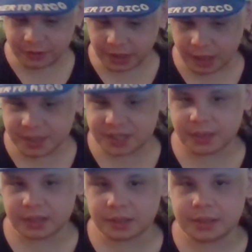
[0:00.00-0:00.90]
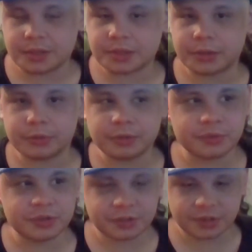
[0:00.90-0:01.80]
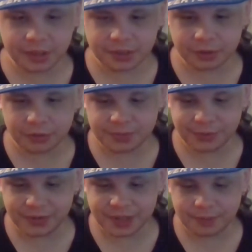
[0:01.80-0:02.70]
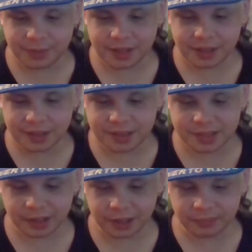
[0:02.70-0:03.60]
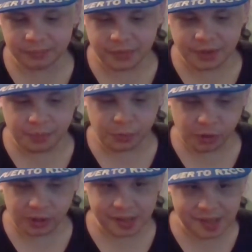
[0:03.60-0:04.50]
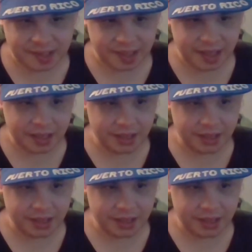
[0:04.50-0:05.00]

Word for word: what I'm expecting the Eternal the Eternals movie to be is um, more or less a